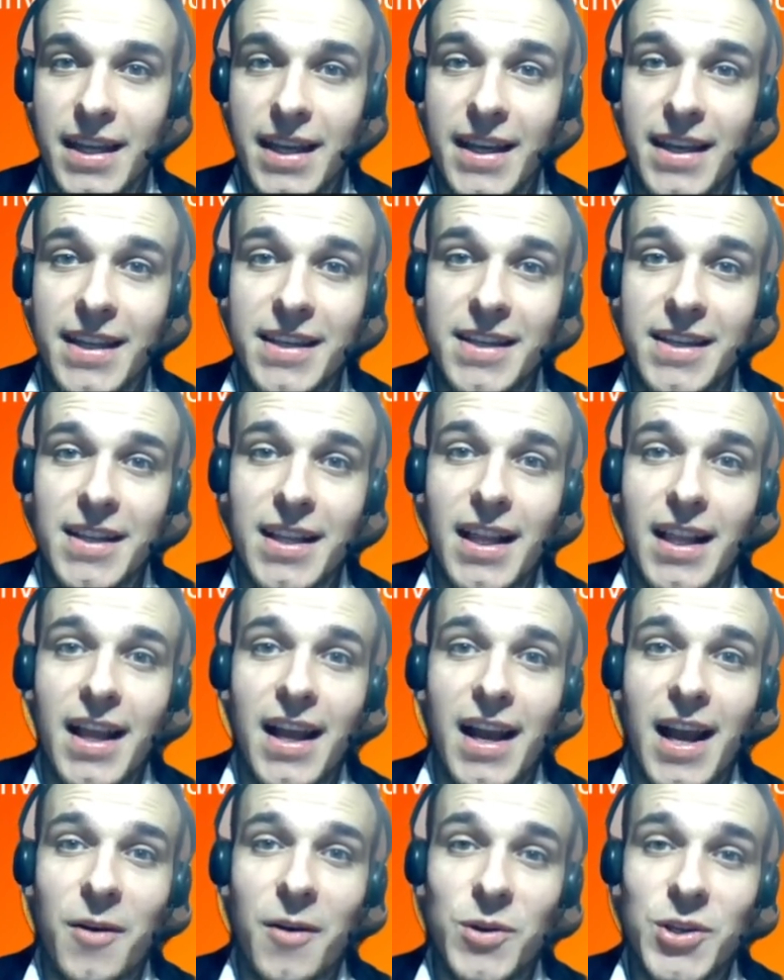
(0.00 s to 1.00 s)
And
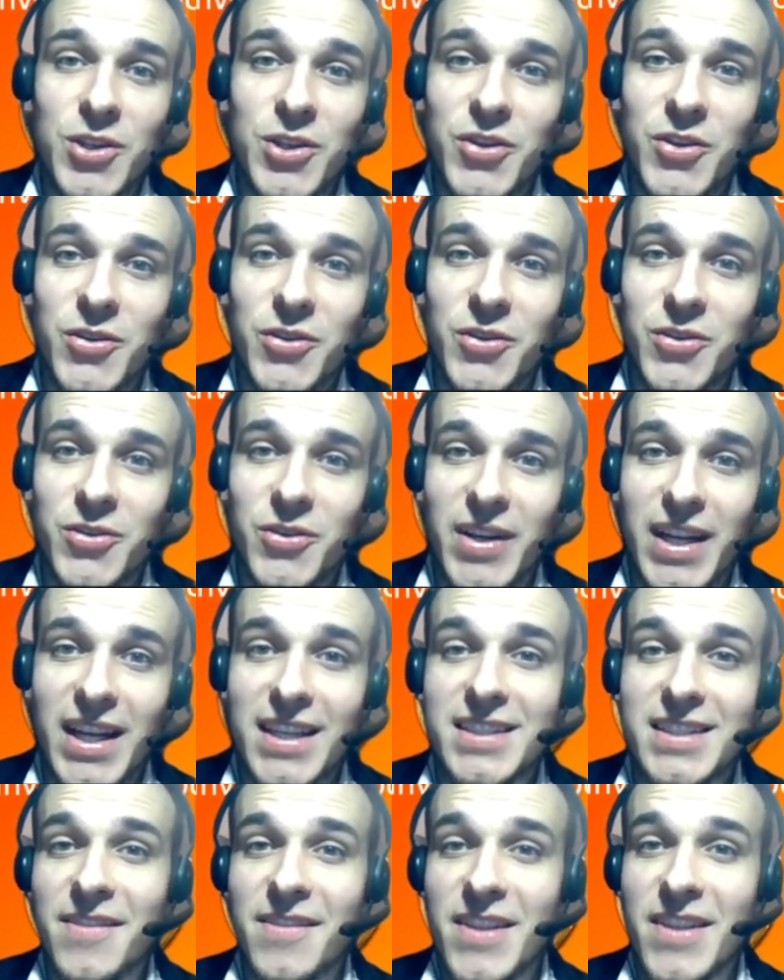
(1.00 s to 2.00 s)
I wish you to
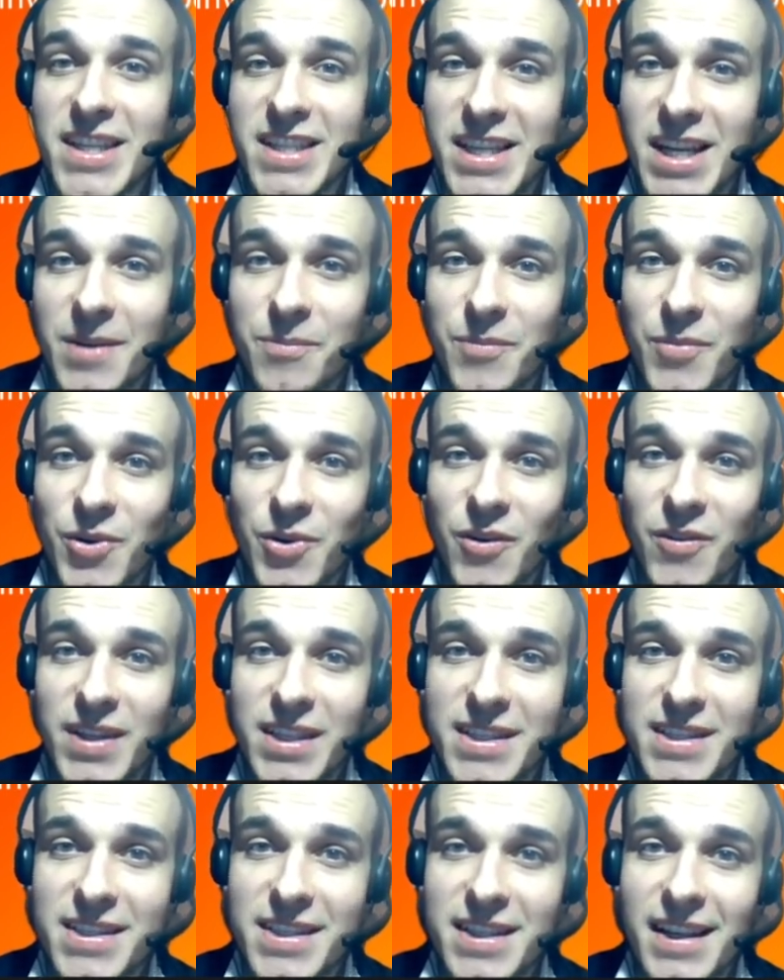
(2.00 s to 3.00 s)
get the same
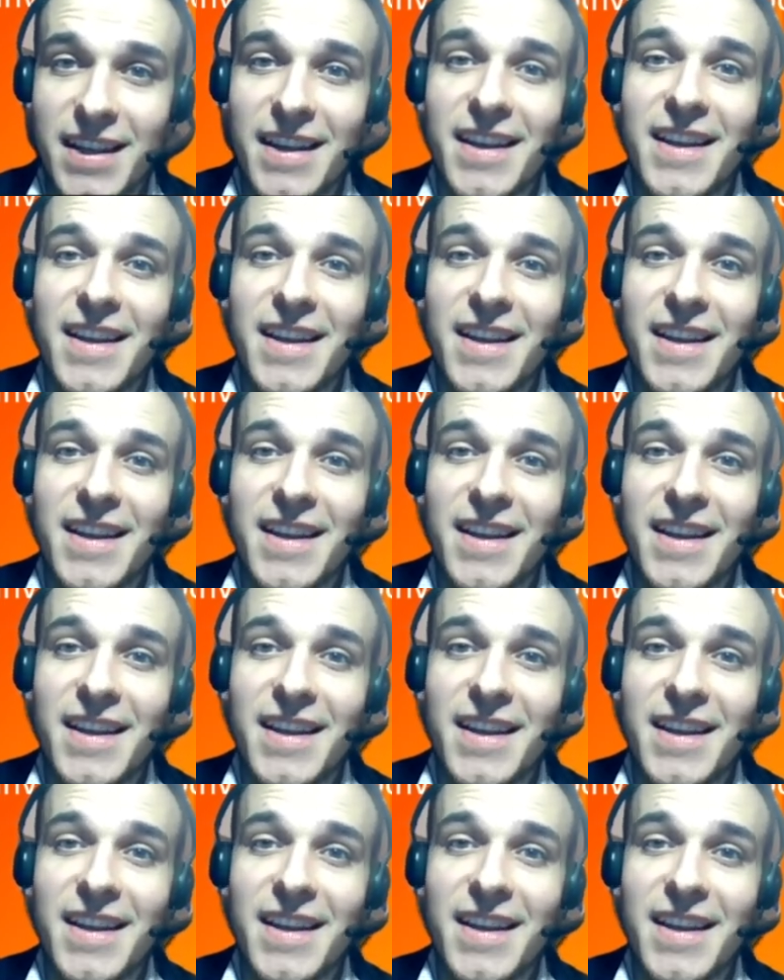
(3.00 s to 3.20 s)
profits.